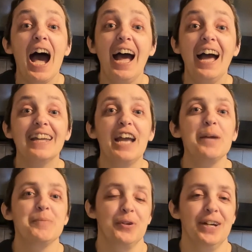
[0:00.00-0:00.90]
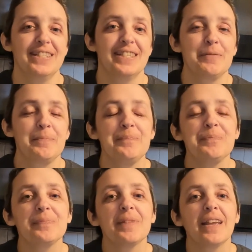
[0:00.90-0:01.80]
Hi, I'm Kris.
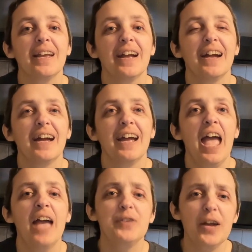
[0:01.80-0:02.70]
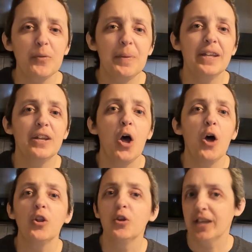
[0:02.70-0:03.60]
Have you ever been
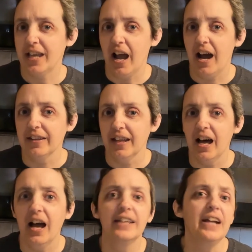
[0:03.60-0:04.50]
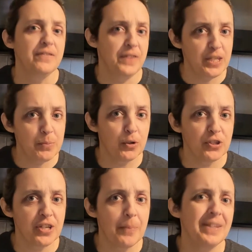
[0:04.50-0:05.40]
looking online on Facebook
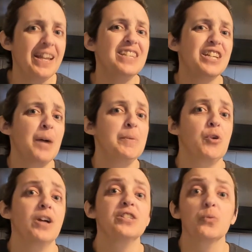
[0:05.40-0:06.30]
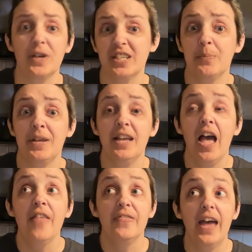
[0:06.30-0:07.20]
or something and you come across a recipe
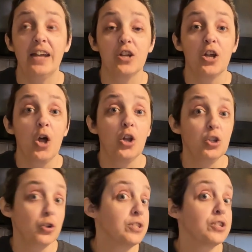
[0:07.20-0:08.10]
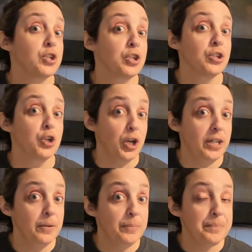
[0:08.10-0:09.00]
that looks
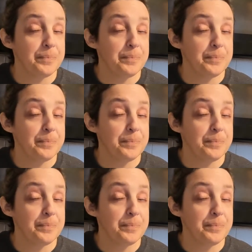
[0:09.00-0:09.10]
good?